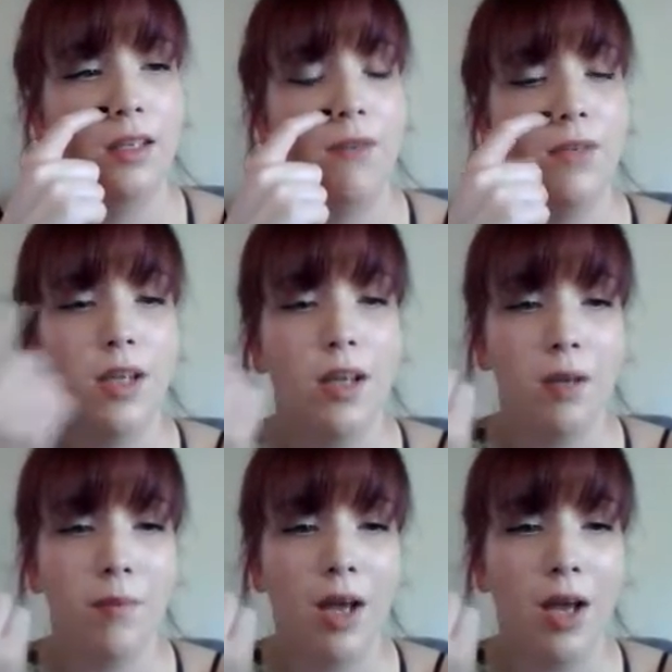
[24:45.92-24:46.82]
every
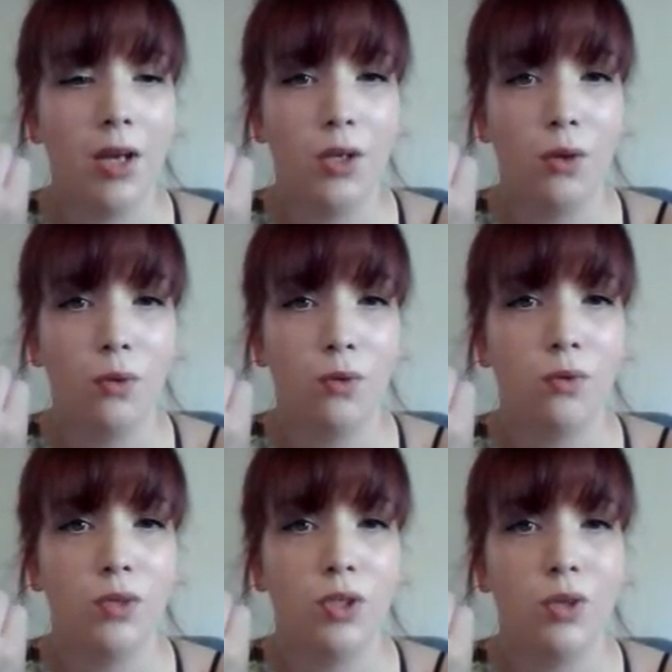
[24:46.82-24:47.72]
time I
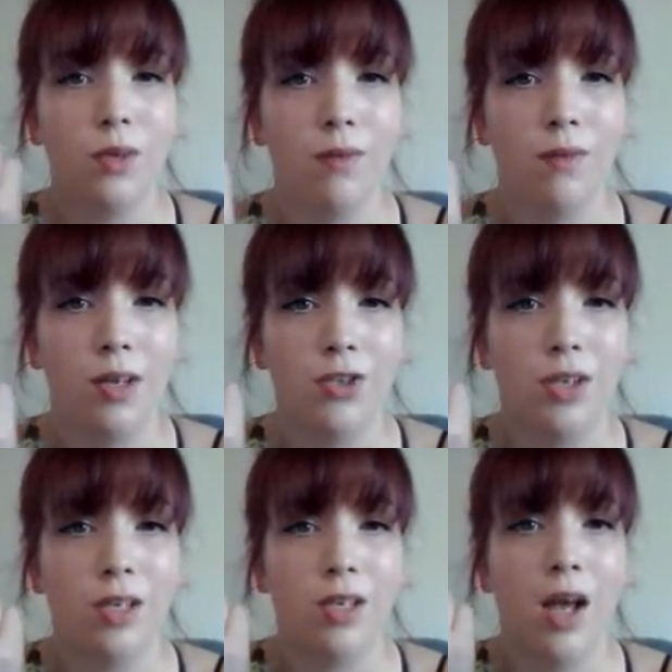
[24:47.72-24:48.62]
go to a
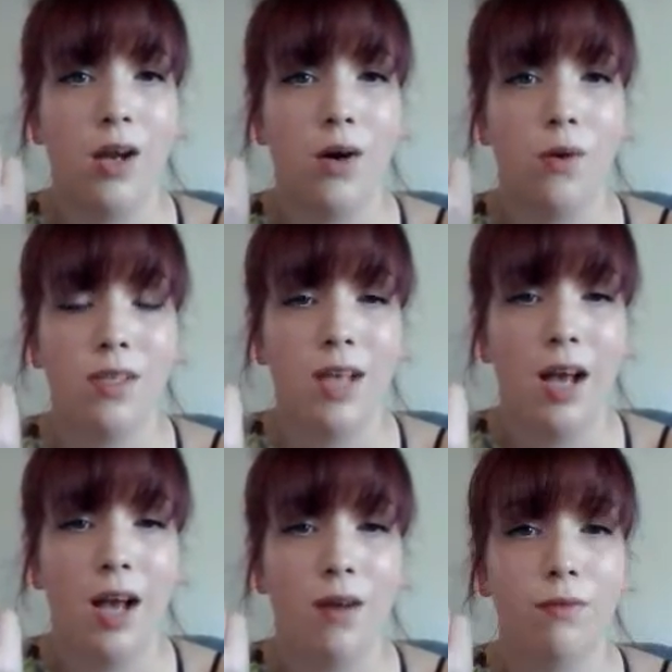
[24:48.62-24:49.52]
convention, I always
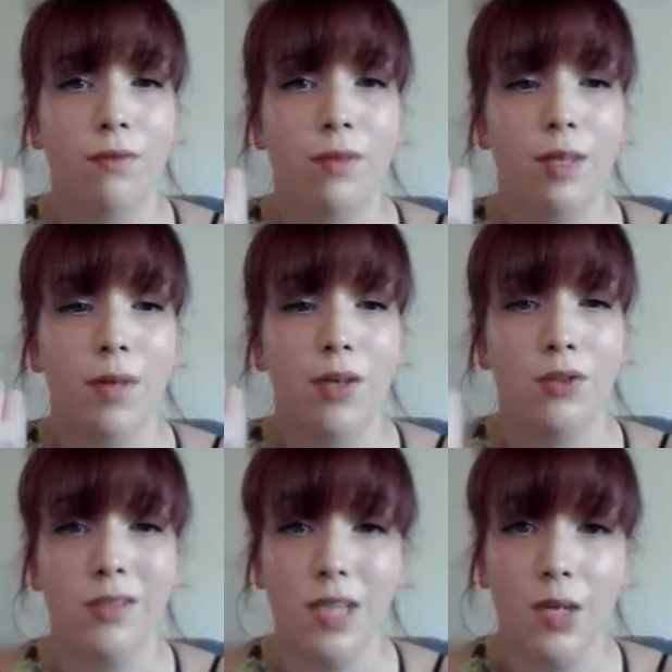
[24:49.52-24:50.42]
have like my
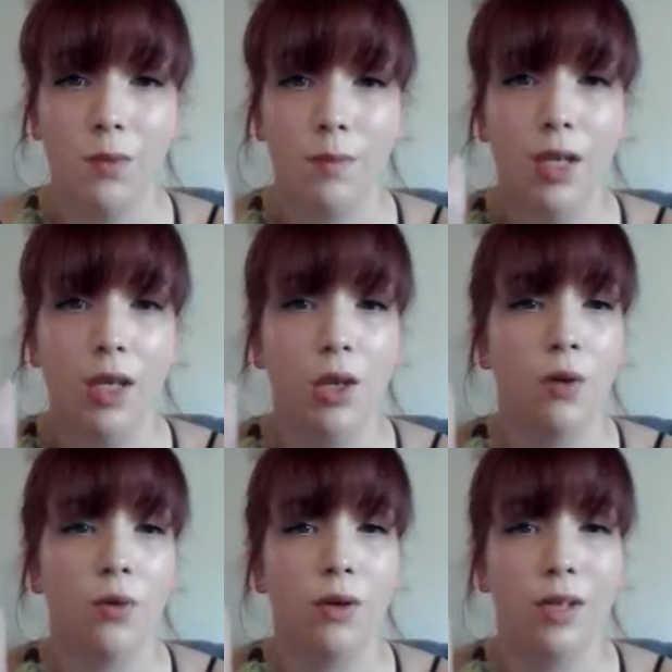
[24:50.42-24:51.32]
girls staying with me,
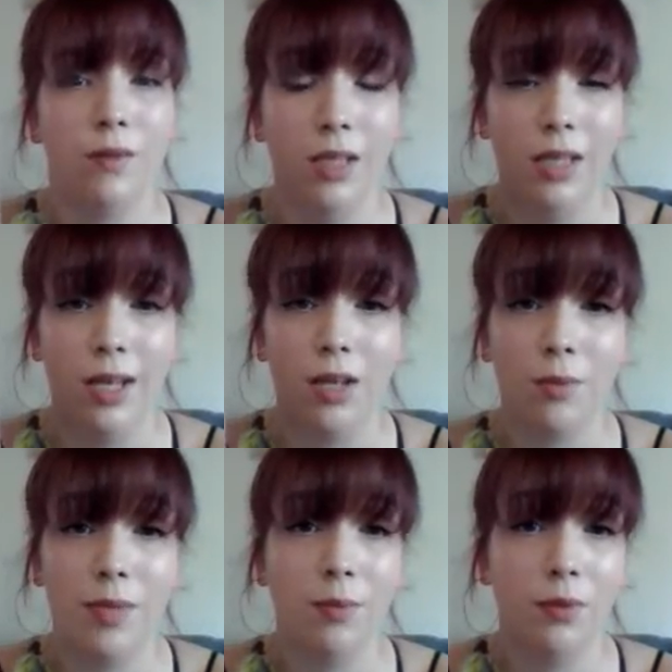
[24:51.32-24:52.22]
or even like other
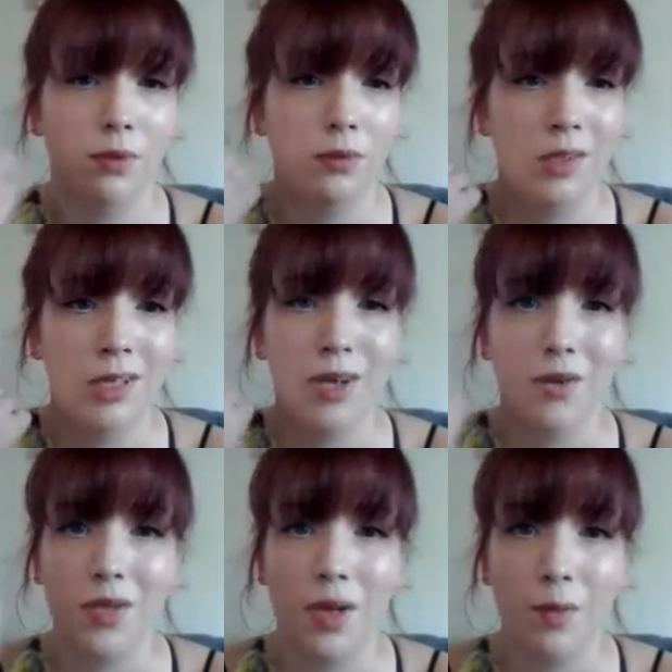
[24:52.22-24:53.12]
people
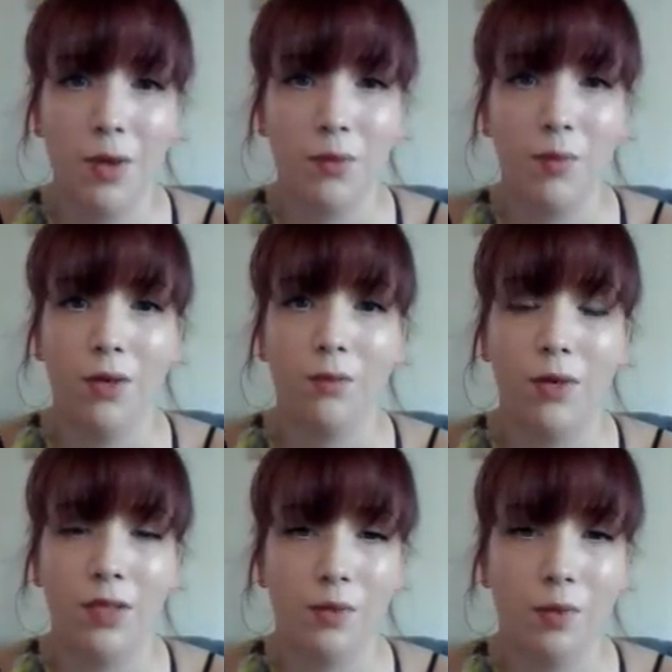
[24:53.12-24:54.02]
outside of my room that are
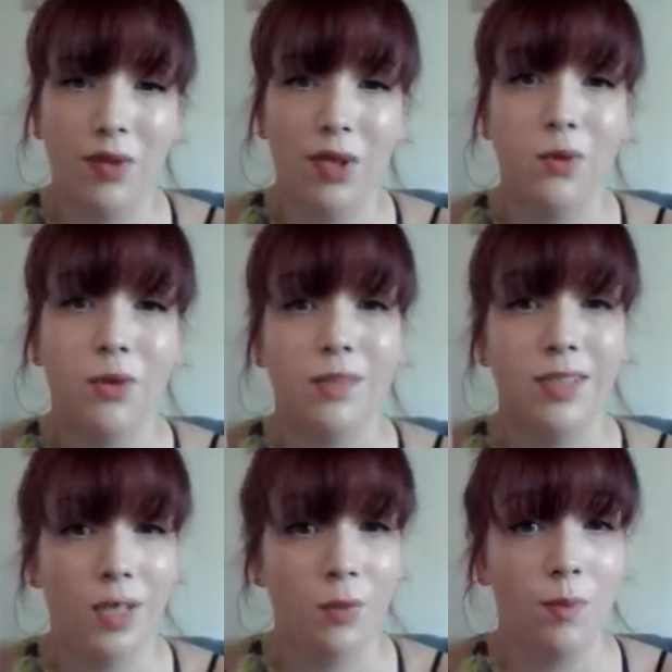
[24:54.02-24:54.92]
friends with me who have
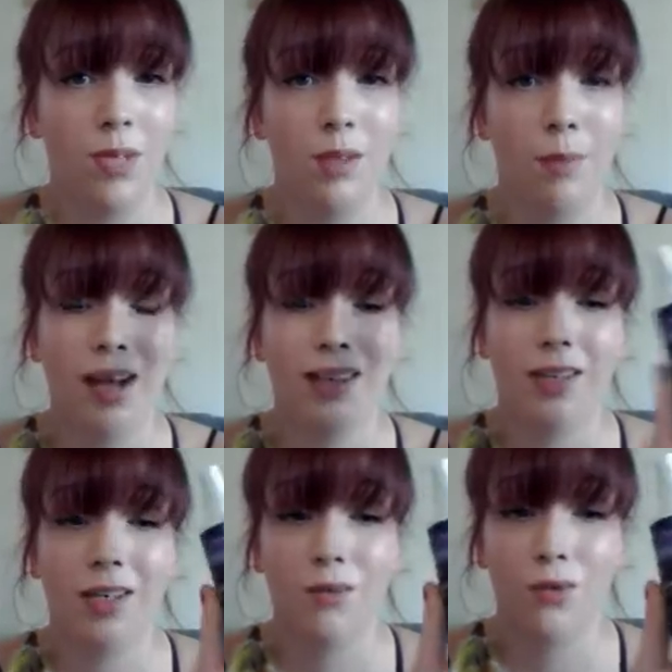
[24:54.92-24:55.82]
stayed with me in the past
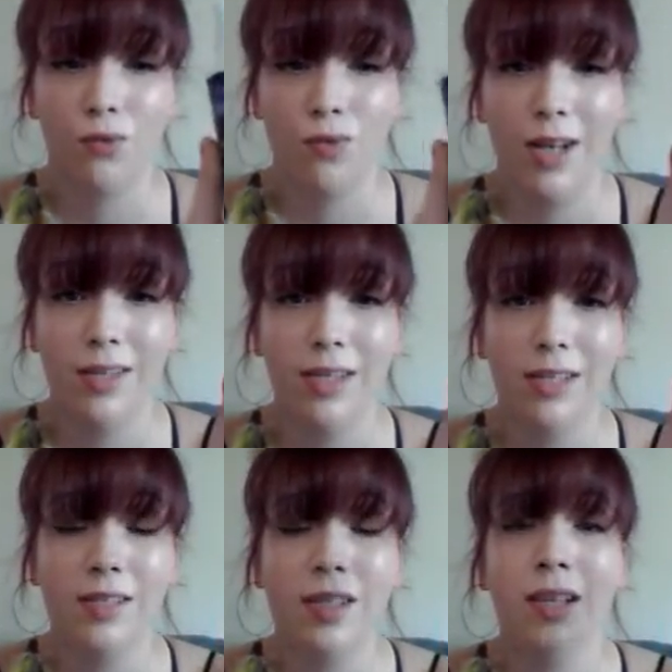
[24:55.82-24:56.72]
and have tried
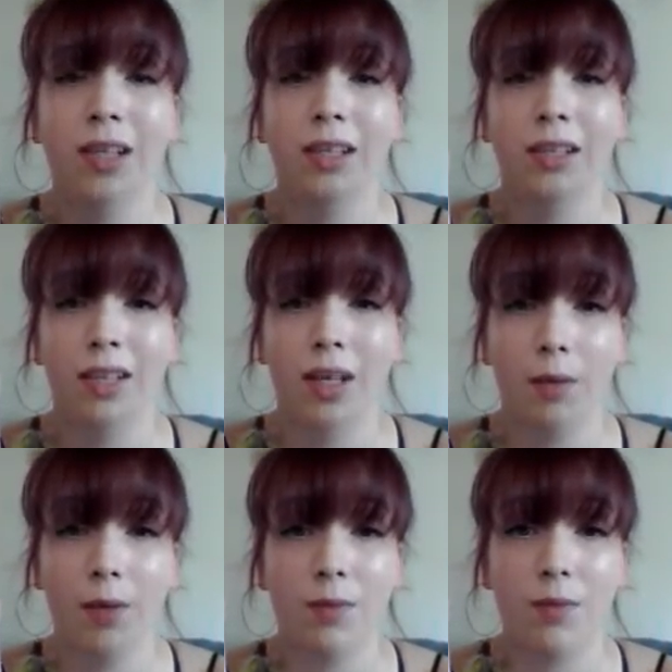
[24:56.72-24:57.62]
this, like
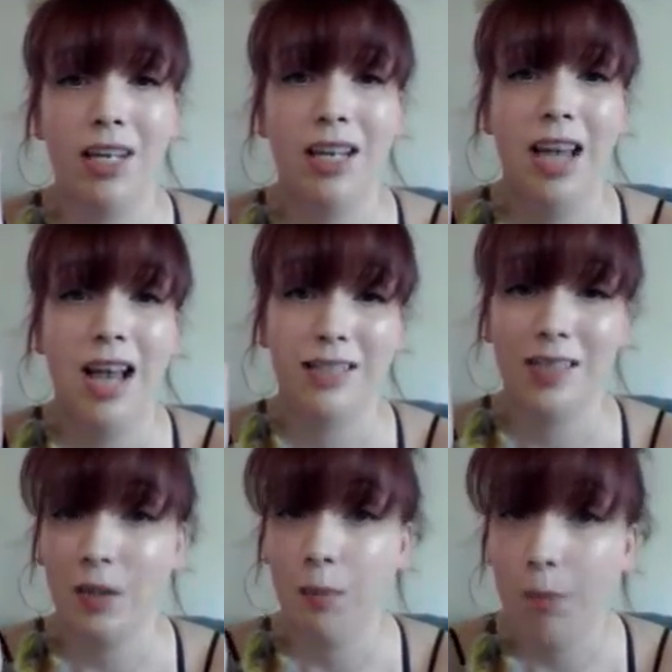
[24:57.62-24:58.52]
coming up to me and
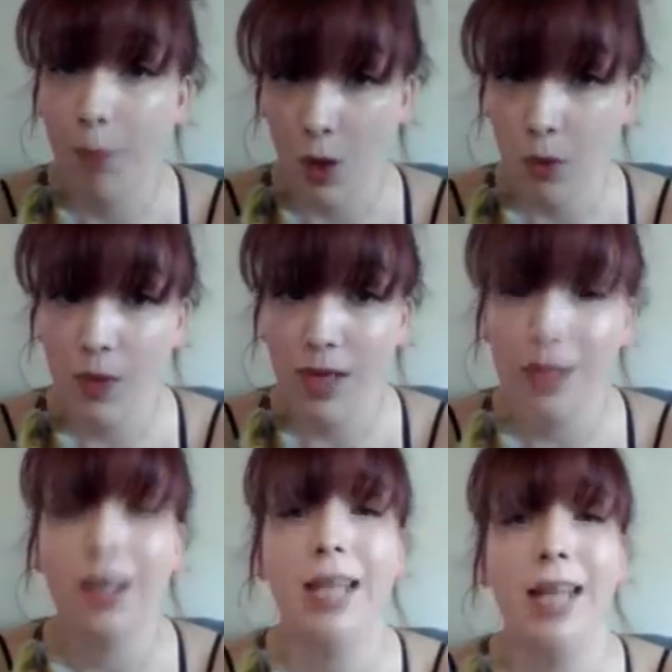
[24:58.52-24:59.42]
asking to borrow it
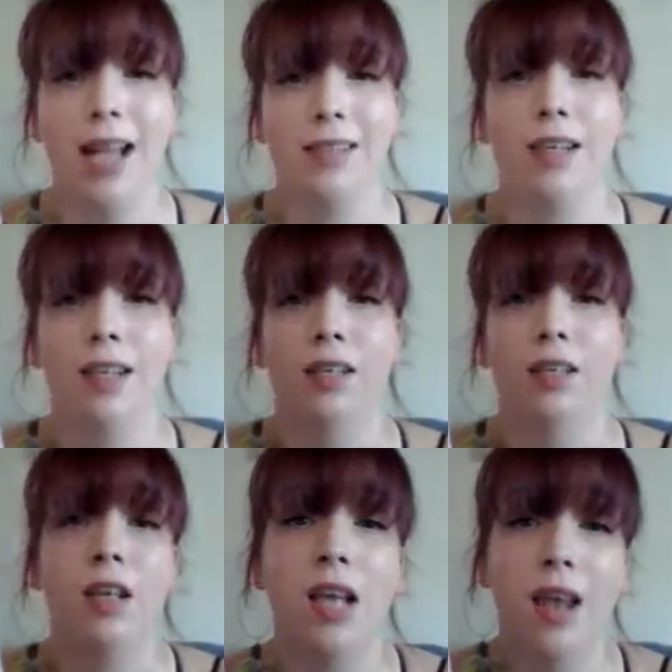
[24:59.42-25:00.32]
and asking
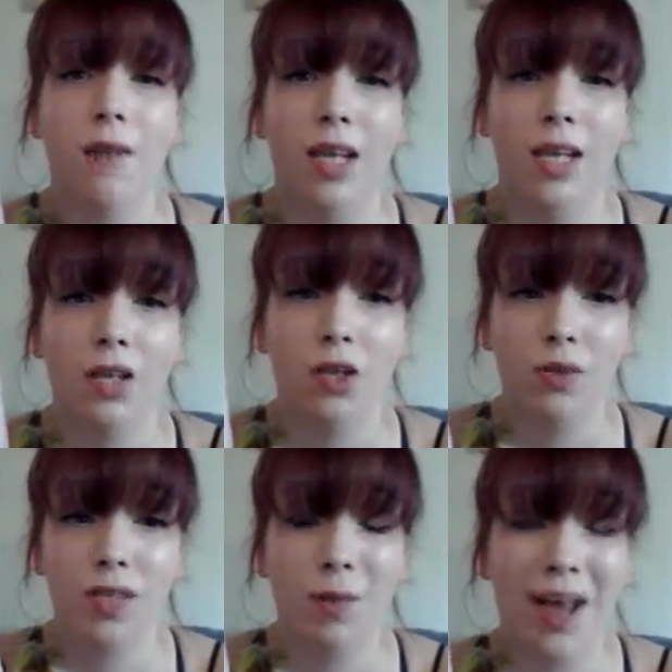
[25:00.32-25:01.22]
if they can
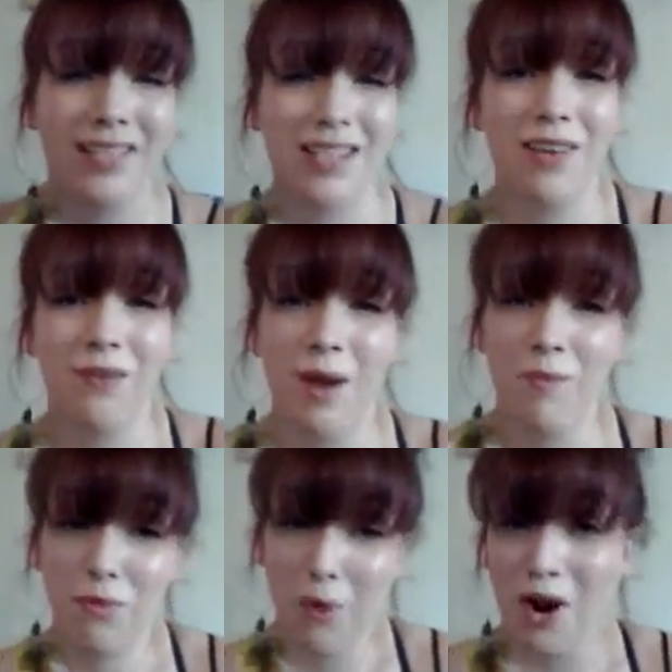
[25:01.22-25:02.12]
use some, asking if I
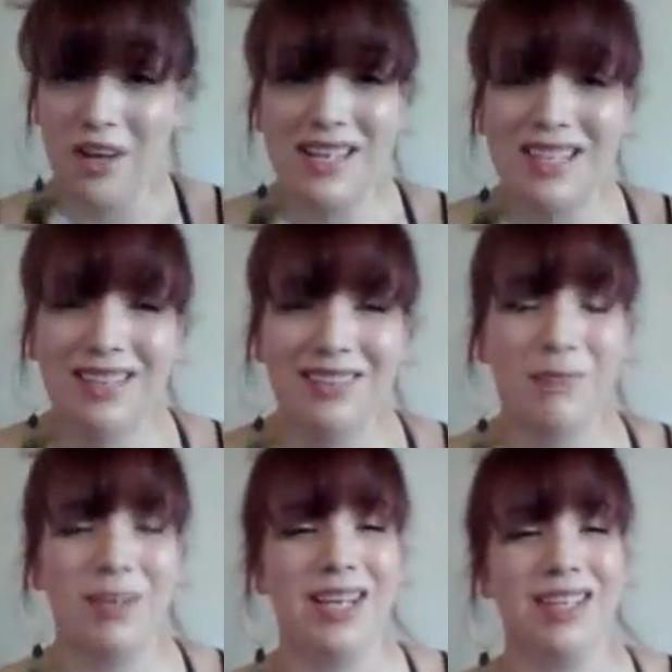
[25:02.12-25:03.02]
brought it
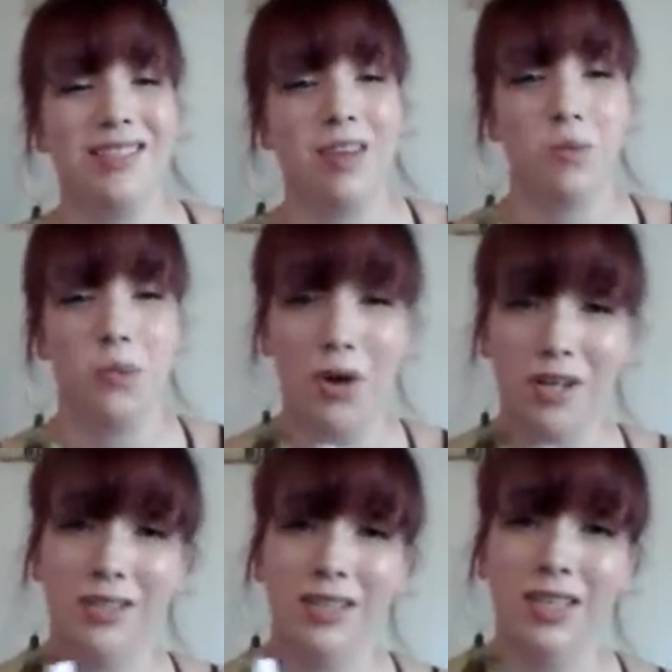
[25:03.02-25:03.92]
because they
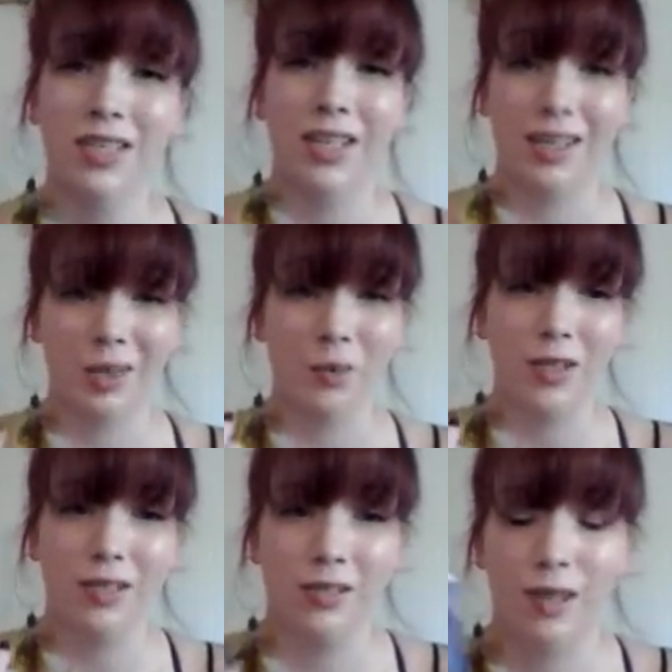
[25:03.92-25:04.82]
want
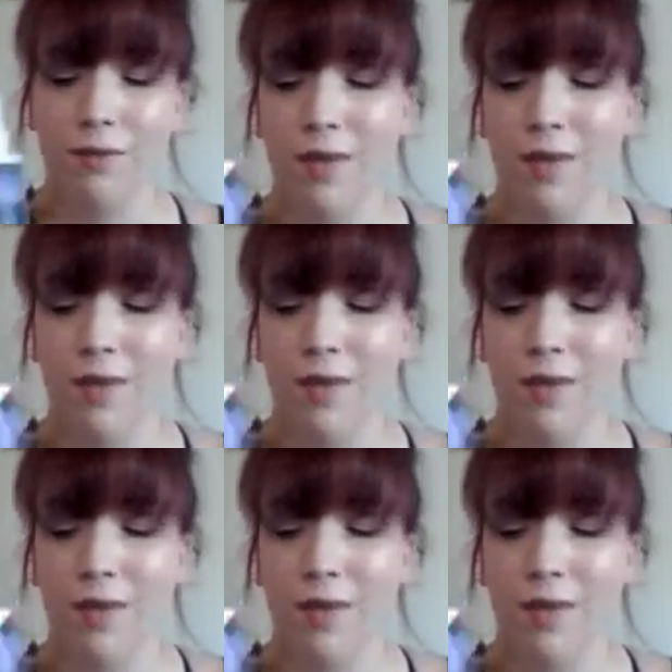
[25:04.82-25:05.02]
this stuff.